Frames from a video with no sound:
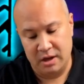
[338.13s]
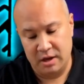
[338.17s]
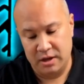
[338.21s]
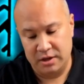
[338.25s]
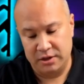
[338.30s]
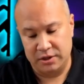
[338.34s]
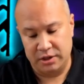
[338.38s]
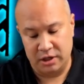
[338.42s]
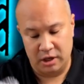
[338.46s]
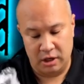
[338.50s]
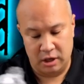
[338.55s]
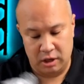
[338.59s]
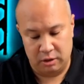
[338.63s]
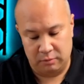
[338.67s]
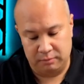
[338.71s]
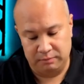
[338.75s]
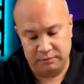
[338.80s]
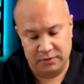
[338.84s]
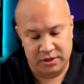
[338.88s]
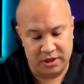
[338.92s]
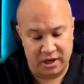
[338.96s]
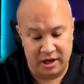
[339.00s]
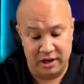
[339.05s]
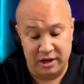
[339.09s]
So
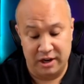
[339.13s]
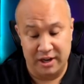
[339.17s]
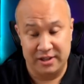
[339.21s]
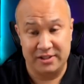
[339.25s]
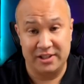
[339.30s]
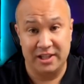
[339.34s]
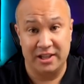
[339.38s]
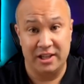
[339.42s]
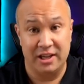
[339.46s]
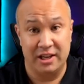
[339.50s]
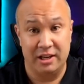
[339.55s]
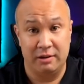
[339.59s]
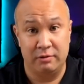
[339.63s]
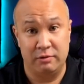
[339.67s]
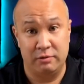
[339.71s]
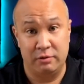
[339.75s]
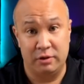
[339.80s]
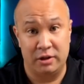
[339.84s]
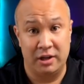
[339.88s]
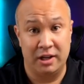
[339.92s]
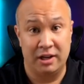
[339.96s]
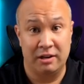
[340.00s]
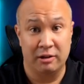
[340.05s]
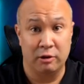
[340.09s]
it's kind of nice that they
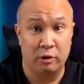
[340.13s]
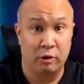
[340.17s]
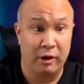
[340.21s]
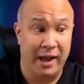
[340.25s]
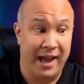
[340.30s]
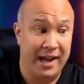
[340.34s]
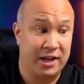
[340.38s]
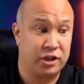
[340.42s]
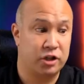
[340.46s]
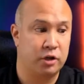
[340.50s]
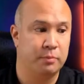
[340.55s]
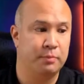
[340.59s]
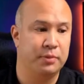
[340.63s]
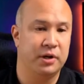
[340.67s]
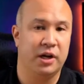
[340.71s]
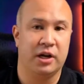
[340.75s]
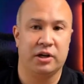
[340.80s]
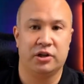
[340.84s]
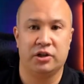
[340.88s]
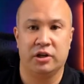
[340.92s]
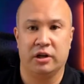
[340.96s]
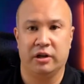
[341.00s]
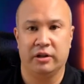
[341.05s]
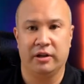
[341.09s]
did a little extra
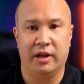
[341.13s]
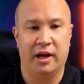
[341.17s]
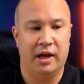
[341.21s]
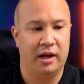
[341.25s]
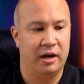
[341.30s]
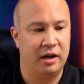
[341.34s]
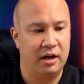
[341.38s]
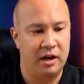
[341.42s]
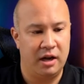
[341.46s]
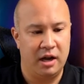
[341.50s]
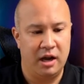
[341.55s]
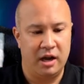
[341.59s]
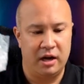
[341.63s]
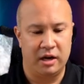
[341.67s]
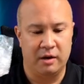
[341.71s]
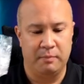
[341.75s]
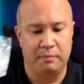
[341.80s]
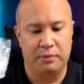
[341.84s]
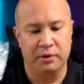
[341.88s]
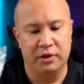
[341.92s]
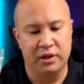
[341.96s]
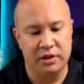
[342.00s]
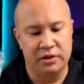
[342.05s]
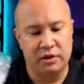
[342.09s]
protection on that and
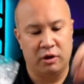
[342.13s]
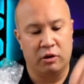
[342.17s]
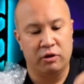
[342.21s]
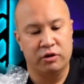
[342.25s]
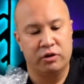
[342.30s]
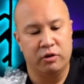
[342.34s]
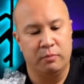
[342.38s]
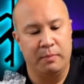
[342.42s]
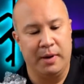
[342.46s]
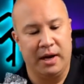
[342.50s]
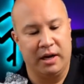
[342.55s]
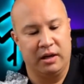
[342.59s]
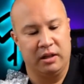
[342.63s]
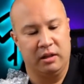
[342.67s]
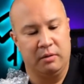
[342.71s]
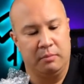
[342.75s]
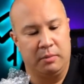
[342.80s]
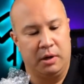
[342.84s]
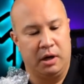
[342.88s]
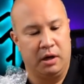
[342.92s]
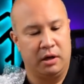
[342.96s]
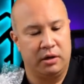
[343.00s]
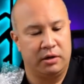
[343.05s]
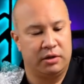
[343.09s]
put this also back in the
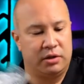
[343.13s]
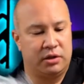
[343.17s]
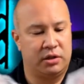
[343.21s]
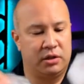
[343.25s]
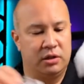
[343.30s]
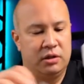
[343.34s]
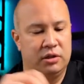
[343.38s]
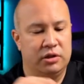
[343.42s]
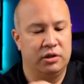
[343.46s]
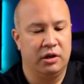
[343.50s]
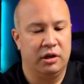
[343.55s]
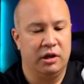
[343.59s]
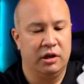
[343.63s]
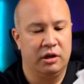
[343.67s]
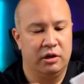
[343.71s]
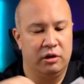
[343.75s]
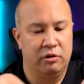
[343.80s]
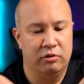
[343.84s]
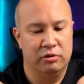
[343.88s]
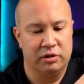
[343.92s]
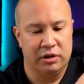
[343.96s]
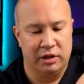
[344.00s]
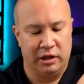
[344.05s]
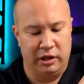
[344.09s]
box so I can
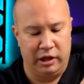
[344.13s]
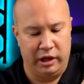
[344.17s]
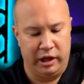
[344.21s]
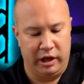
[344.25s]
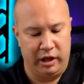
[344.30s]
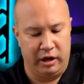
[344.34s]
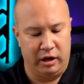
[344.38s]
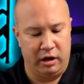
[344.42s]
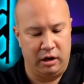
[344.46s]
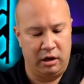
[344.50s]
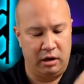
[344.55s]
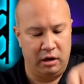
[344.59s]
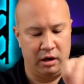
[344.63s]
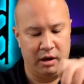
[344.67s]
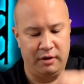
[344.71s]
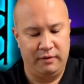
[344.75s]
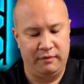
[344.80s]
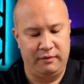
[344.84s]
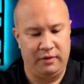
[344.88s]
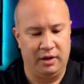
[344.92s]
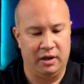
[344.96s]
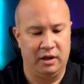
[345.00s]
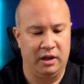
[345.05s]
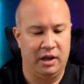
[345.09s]
use it later
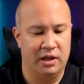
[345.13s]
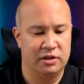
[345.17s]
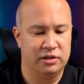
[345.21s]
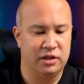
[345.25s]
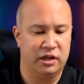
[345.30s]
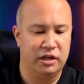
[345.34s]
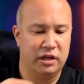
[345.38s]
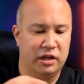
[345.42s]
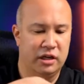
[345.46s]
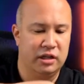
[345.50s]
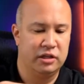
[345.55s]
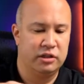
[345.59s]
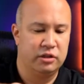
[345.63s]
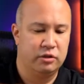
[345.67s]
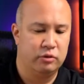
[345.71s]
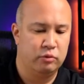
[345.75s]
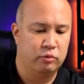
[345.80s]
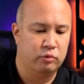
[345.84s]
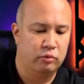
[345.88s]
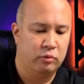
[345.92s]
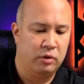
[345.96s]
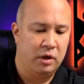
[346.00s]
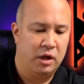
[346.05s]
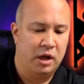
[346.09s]
in case I need to
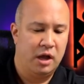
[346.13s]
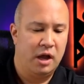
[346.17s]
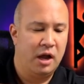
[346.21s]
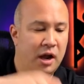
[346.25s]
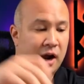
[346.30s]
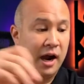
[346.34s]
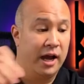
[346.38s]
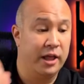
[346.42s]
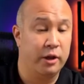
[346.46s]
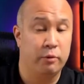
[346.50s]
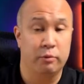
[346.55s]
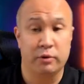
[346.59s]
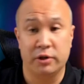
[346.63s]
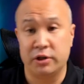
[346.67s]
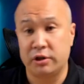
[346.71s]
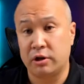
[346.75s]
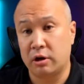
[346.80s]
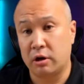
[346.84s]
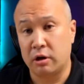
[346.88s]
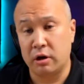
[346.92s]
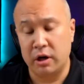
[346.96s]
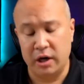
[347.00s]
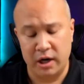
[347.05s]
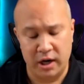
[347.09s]
either
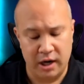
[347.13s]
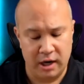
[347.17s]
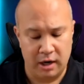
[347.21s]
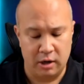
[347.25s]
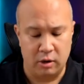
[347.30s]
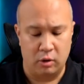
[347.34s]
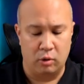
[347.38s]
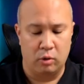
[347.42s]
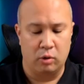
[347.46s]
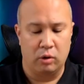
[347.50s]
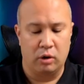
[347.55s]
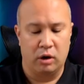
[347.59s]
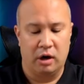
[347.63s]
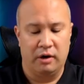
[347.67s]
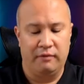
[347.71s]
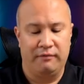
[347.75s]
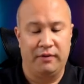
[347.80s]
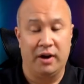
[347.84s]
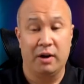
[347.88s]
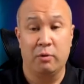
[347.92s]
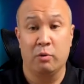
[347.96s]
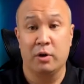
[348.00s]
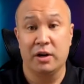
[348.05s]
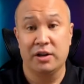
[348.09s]
return it or if
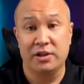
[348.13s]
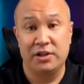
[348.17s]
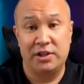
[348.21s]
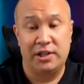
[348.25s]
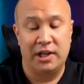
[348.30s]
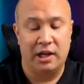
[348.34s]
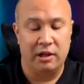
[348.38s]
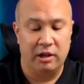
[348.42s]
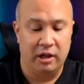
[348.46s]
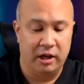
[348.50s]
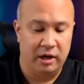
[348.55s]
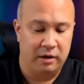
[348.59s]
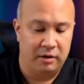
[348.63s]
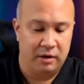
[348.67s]
I want to sell it.